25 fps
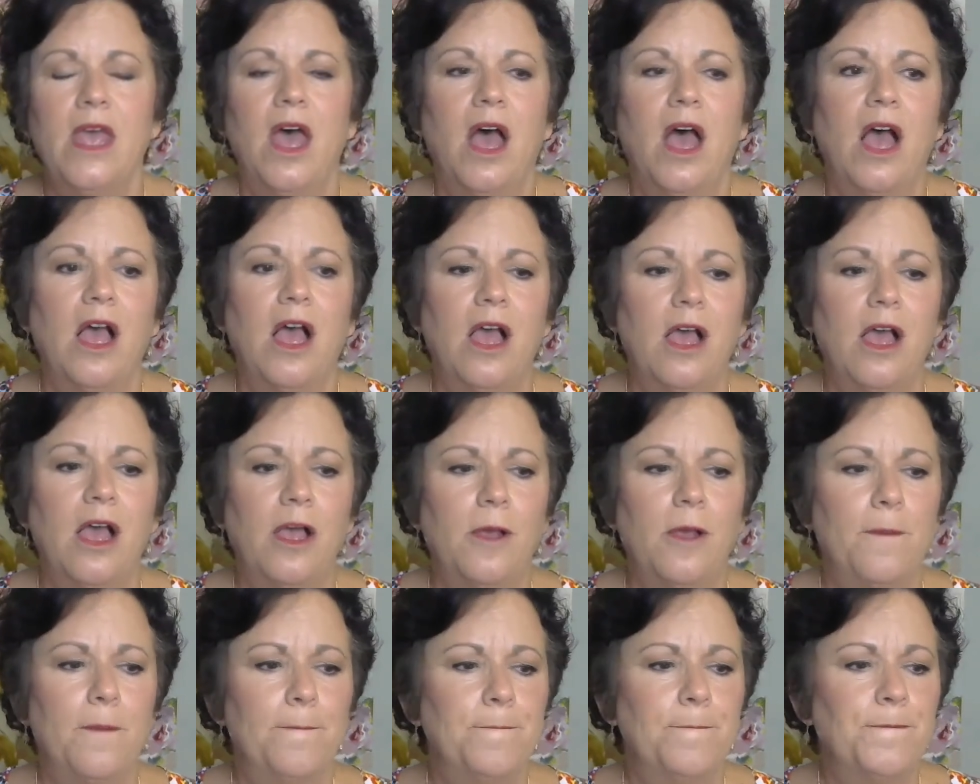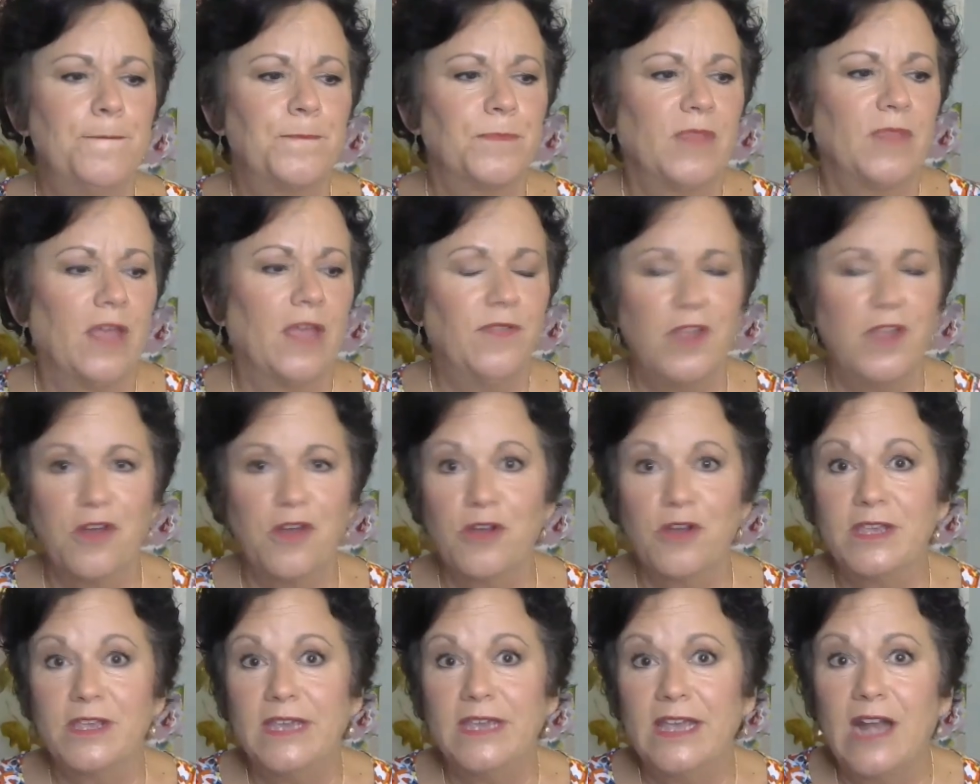Um, there
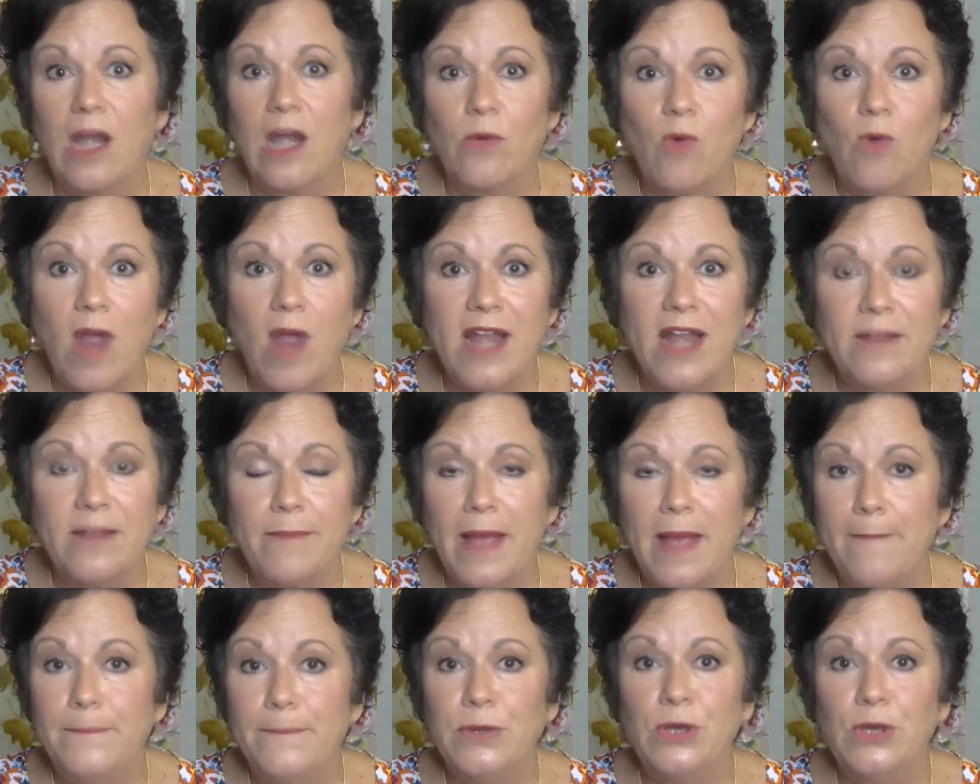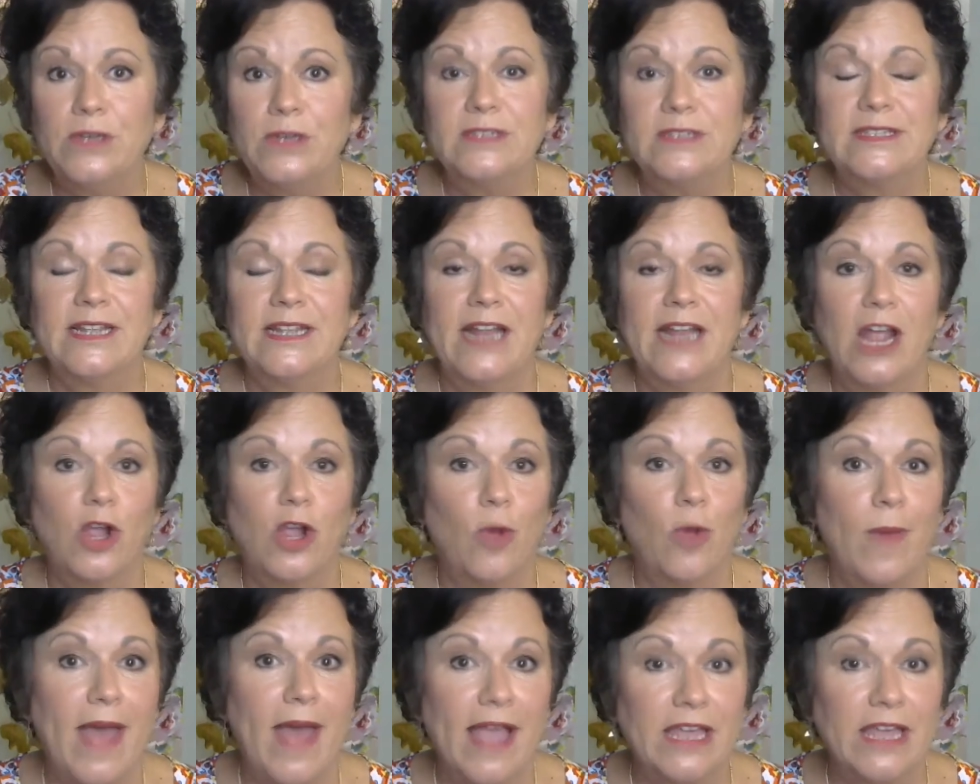again, I write in my books, and I go
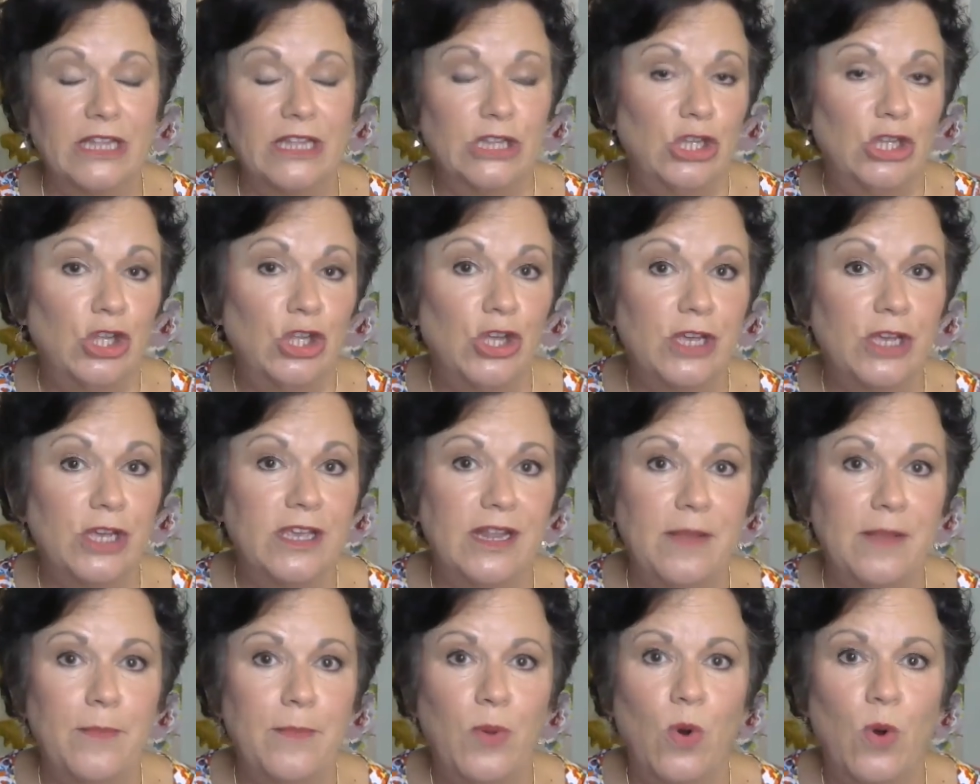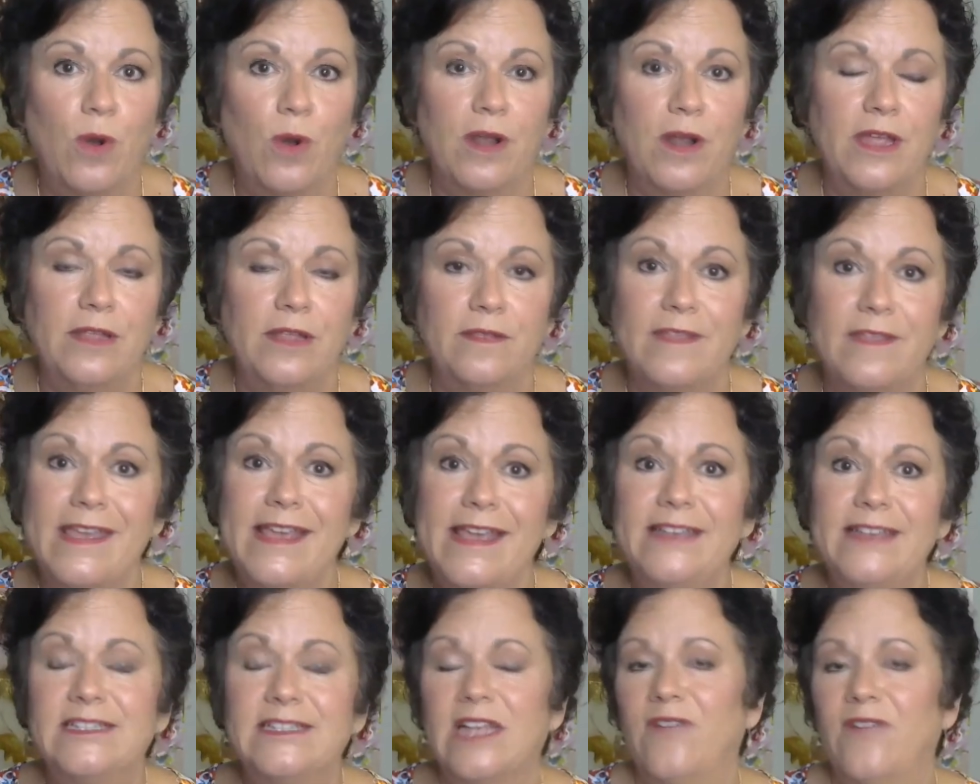back and look at important
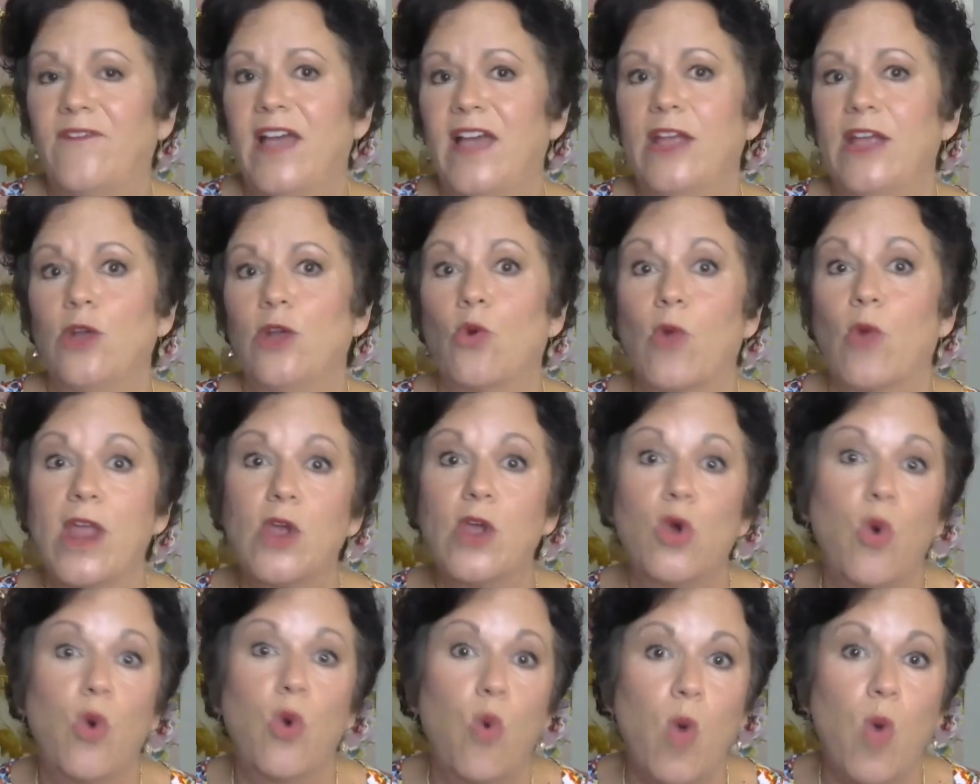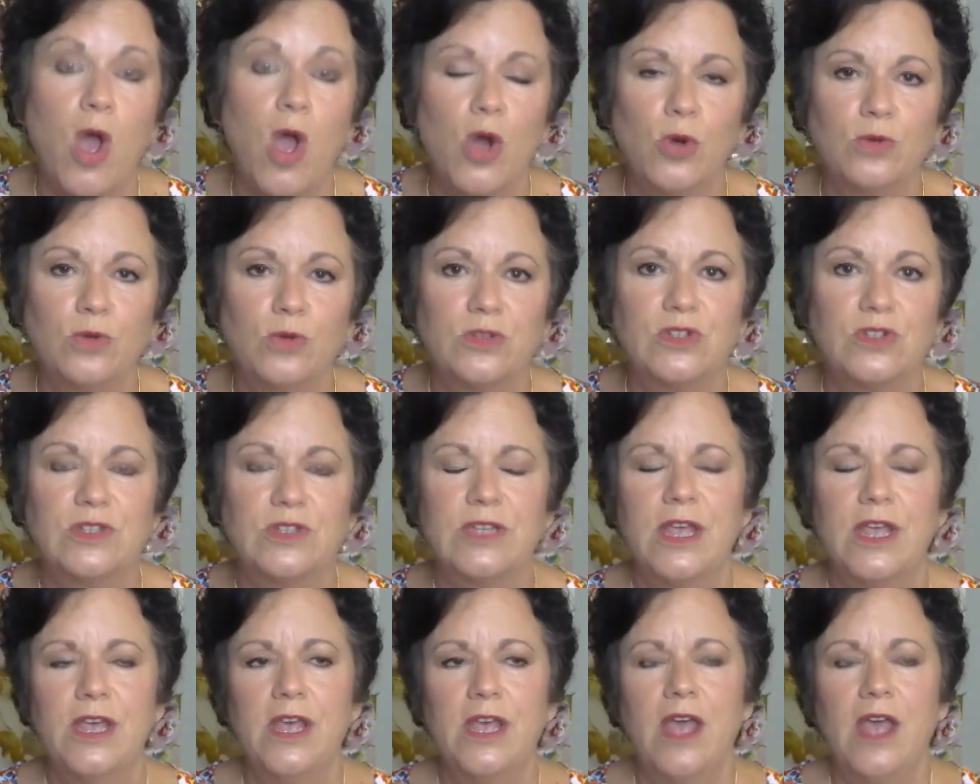things. I find great
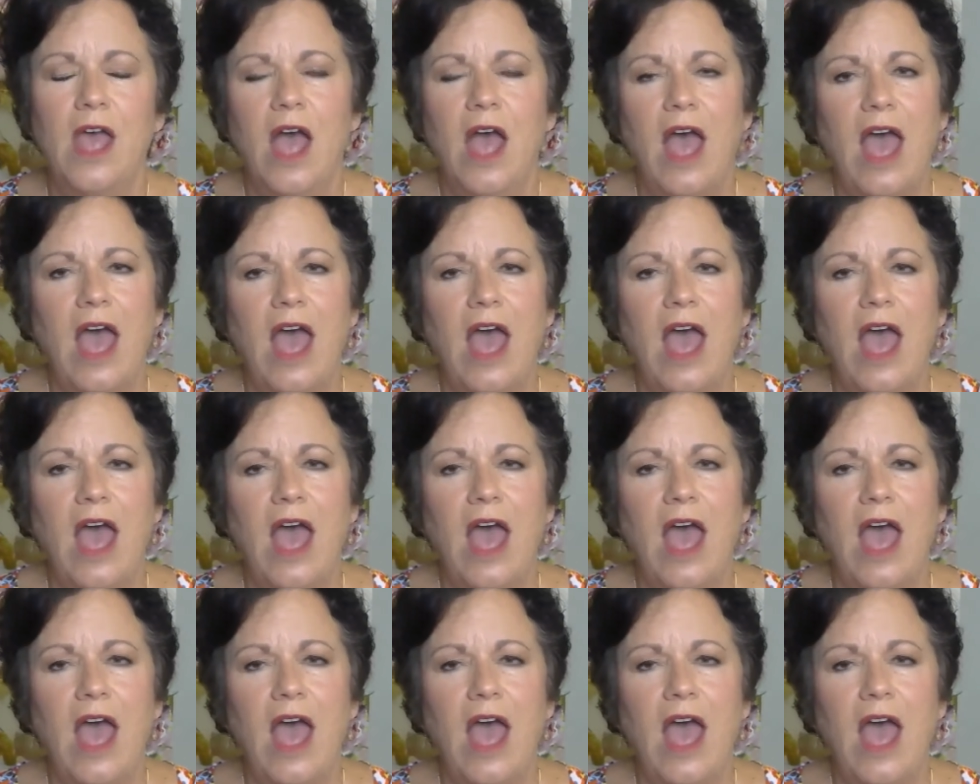quotes.